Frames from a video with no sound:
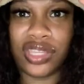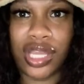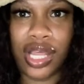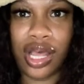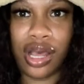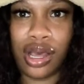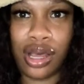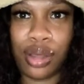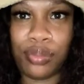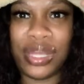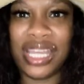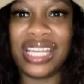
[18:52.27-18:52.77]

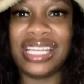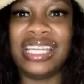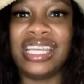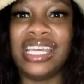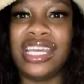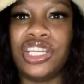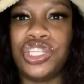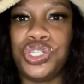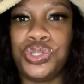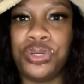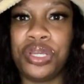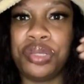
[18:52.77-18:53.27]
But it
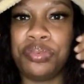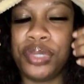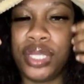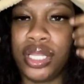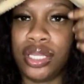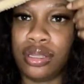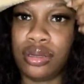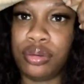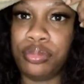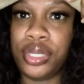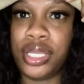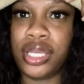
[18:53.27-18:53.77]
did trick me a
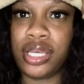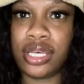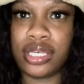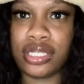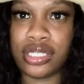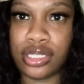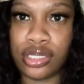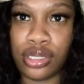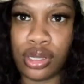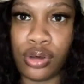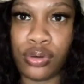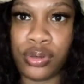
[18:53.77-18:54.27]
little bit,
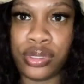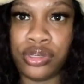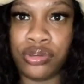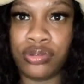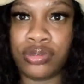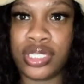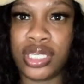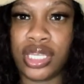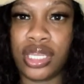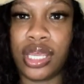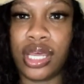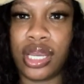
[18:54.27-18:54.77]
because though you
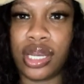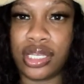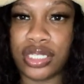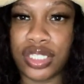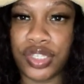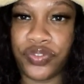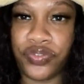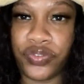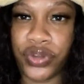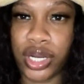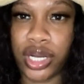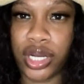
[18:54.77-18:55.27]
see that
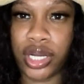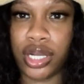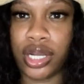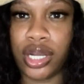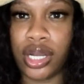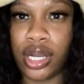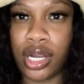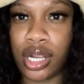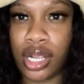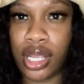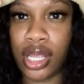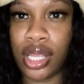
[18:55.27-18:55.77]
it's fur,
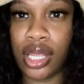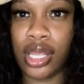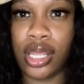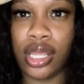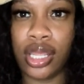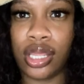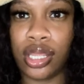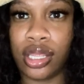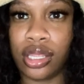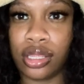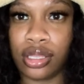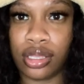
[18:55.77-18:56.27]

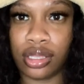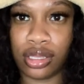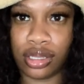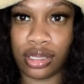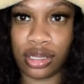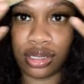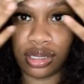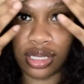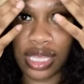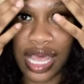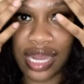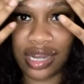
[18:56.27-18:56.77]

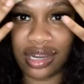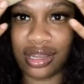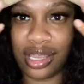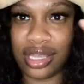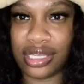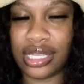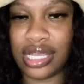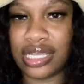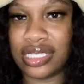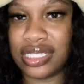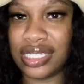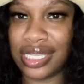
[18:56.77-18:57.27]
kind of
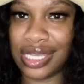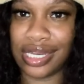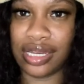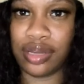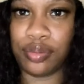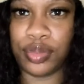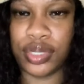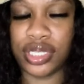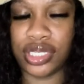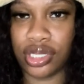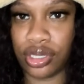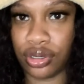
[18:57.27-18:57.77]
like that teddy
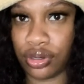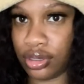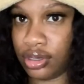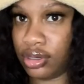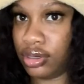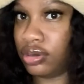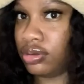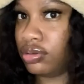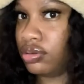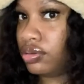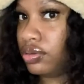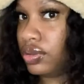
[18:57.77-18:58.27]

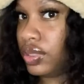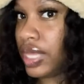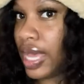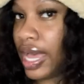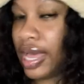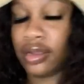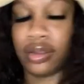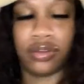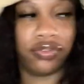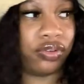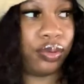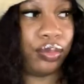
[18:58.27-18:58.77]
material,
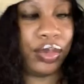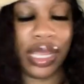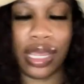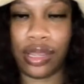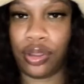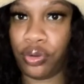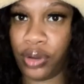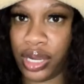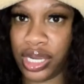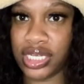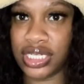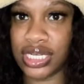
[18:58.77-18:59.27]
kind of from that
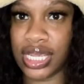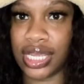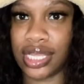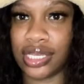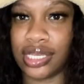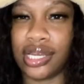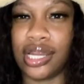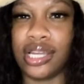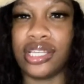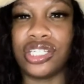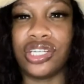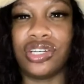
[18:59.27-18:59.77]
gray jacket
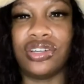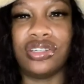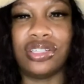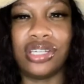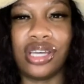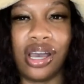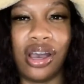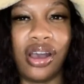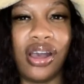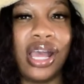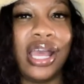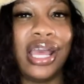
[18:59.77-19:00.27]
that I showed
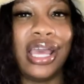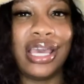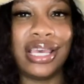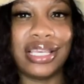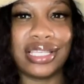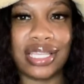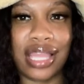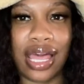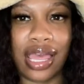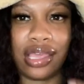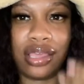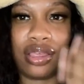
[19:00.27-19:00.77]
y'all,
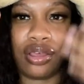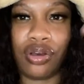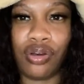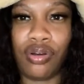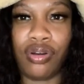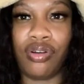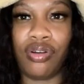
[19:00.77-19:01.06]
it's like